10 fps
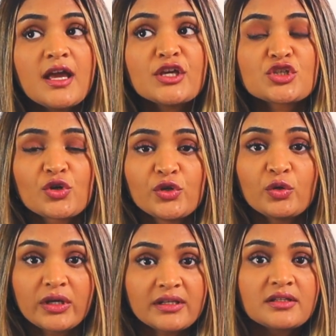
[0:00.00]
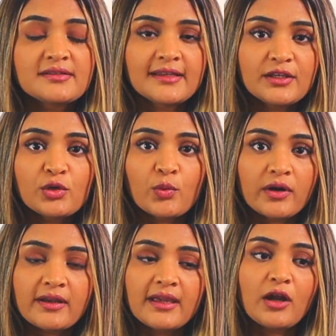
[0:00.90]
So you can continue
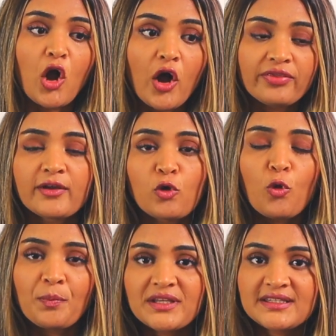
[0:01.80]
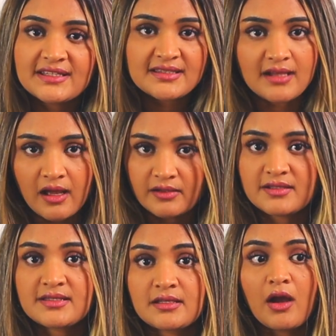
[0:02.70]
working on the OPT
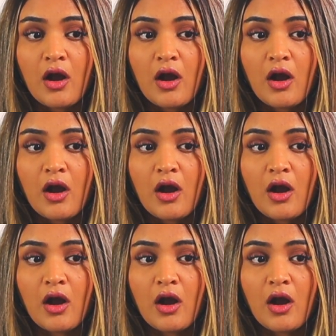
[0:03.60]
status